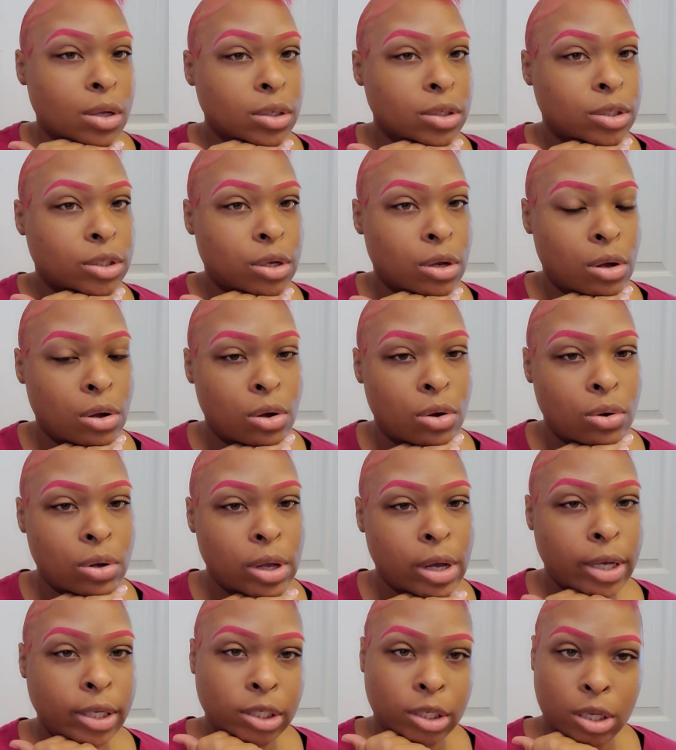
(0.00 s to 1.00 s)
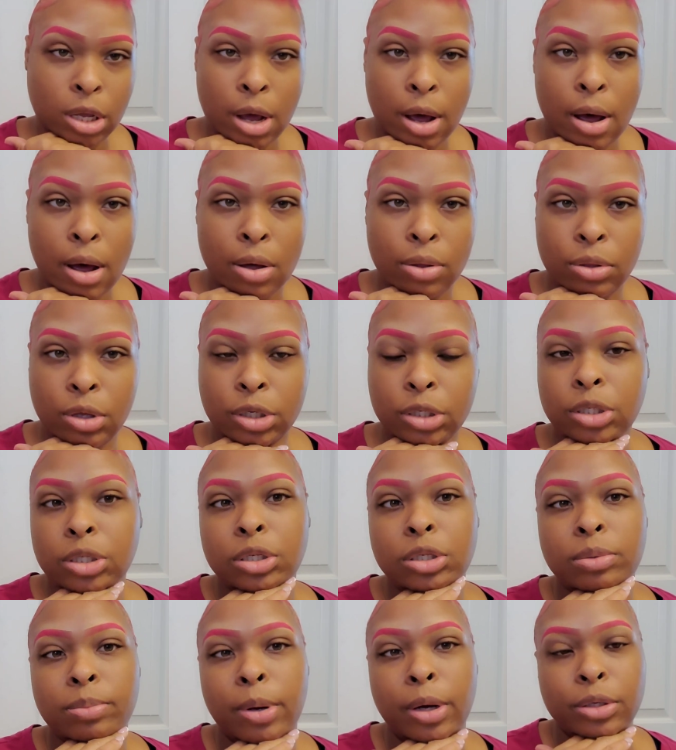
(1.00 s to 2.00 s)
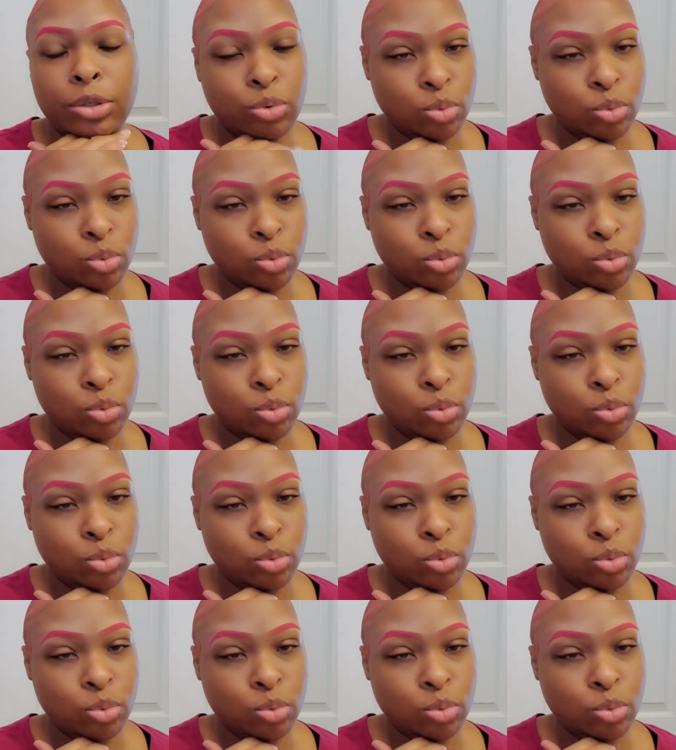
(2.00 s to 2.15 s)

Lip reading: So yes, y'all, this is my